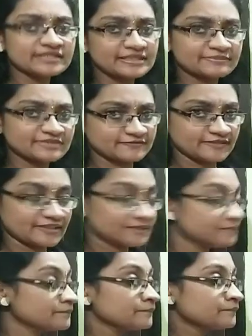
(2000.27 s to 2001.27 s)
hemisphere.
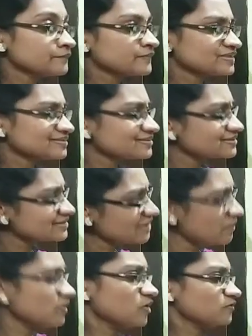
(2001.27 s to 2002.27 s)

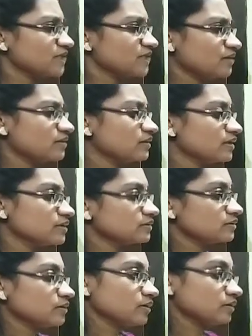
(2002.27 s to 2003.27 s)
Some of
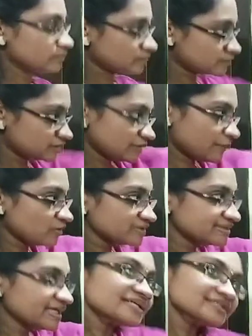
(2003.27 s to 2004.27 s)
the pole
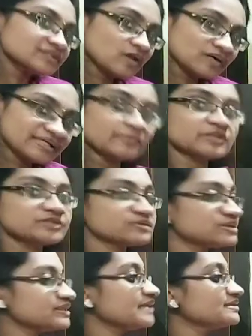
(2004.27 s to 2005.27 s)
star is not able to
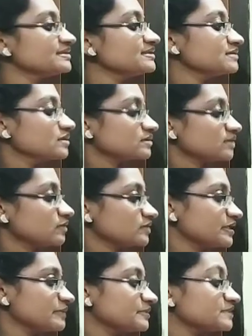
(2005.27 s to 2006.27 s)
see at this
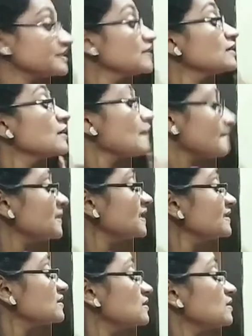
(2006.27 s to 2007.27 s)
southern hemisphere,
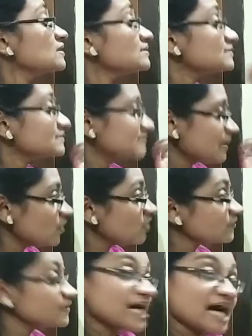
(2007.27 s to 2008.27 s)
but some
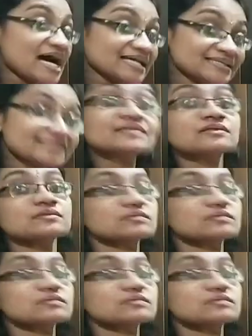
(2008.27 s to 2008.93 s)
of the other